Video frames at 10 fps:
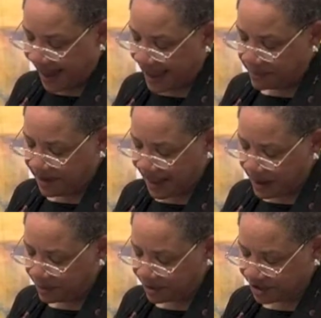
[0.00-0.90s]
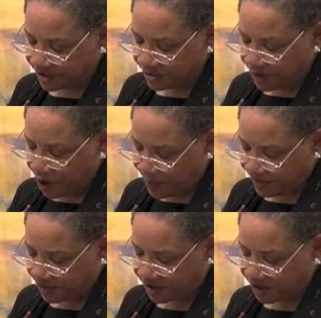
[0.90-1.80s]
I been able to
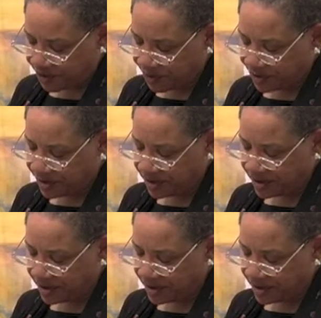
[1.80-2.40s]
open the school,